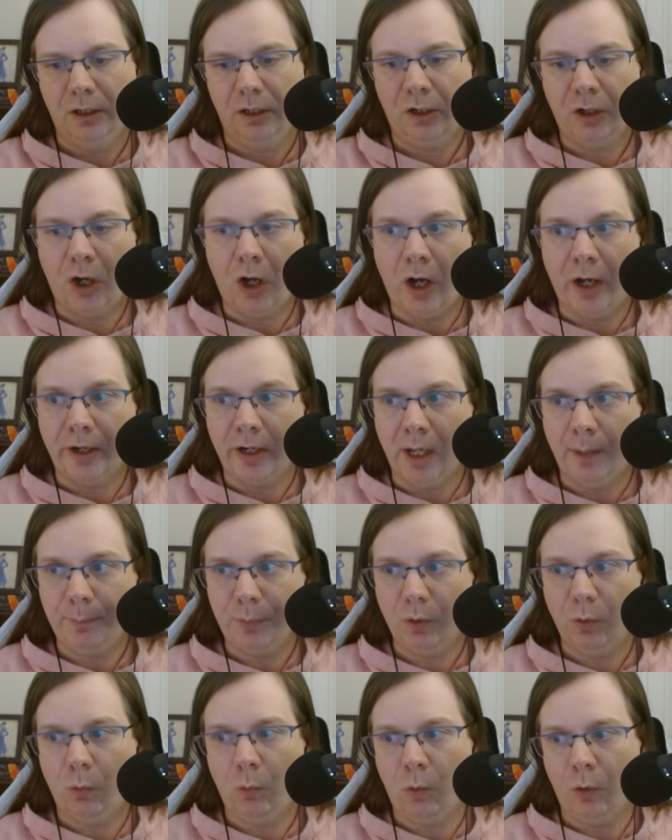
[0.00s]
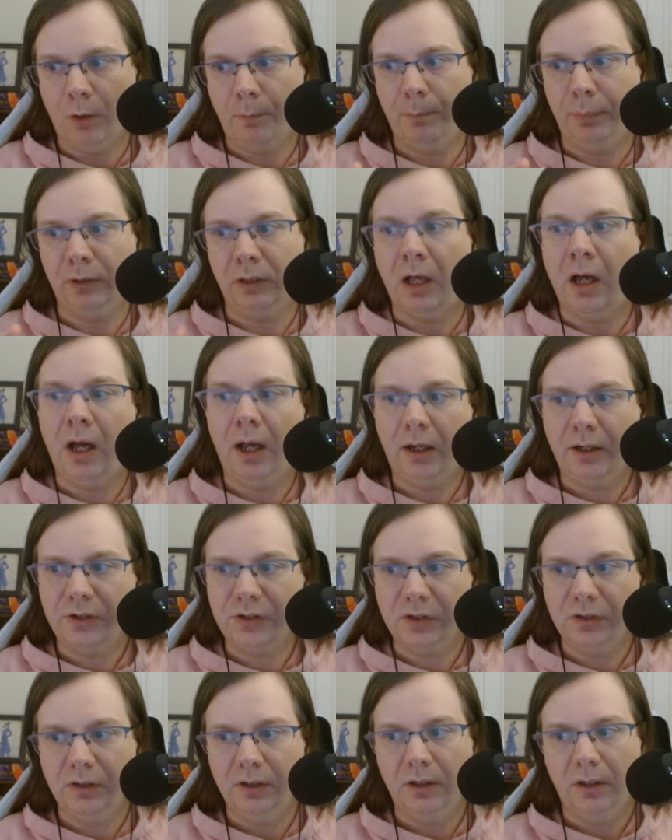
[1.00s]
caught up or blocked